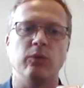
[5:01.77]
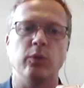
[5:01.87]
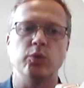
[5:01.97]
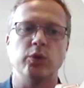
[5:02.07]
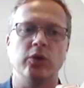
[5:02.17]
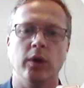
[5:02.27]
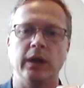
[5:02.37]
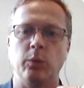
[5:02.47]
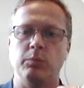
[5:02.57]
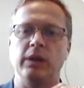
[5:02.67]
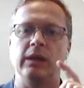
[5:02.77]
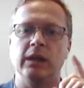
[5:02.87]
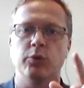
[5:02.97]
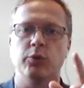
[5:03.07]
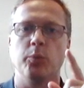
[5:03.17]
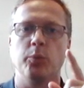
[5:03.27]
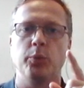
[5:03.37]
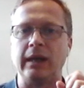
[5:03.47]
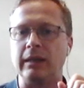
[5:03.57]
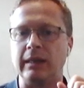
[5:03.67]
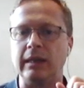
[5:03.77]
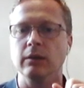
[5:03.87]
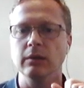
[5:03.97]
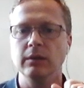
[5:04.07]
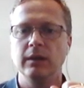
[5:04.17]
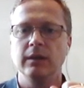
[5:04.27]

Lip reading: Wedgwood Court. It would be inappropriate and illegal